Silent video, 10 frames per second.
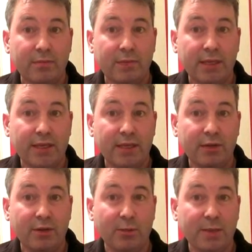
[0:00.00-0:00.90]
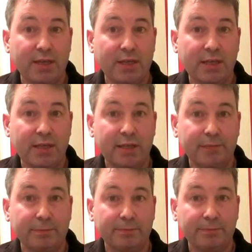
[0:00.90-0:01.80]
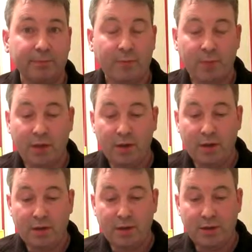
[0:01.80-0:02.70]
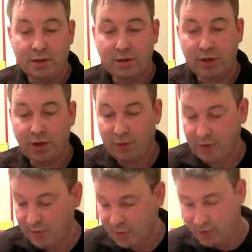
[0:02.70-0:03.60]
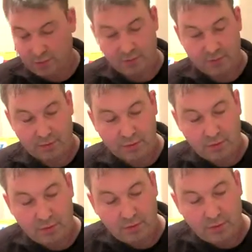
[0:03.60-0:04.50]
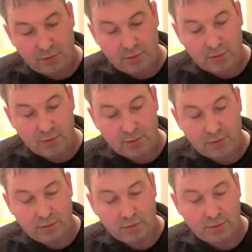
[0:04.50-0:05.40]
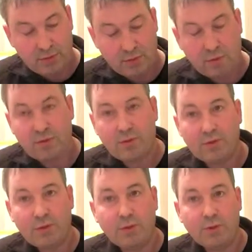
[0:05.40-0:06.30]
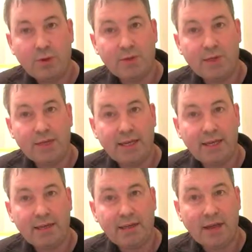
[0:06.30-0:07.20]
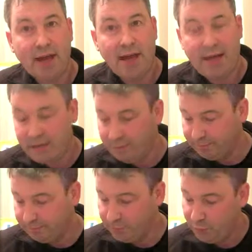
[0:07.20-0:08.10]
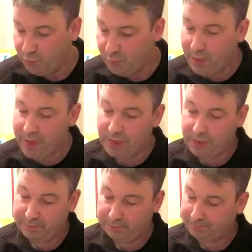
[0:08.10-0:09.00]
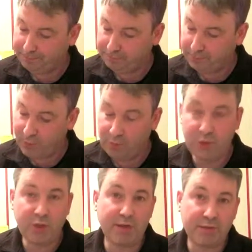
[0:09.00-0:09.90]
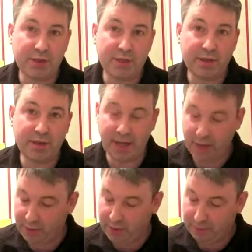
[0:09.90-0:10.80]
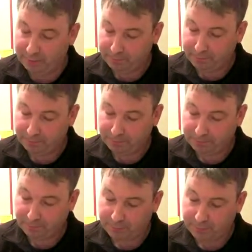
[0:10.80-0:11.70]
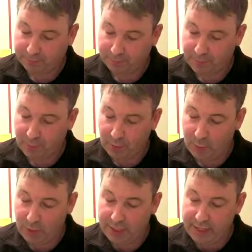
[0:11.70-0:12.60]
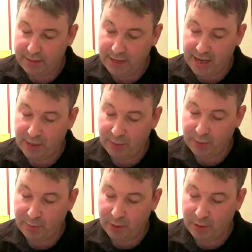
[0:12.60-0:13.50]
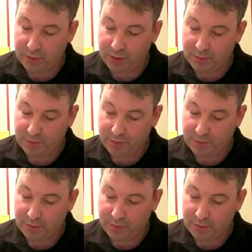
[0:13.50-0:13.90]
Lydian or Mixolydian. So the next two notes are D and A. So if we try first Ionian, put E in the Ionian box.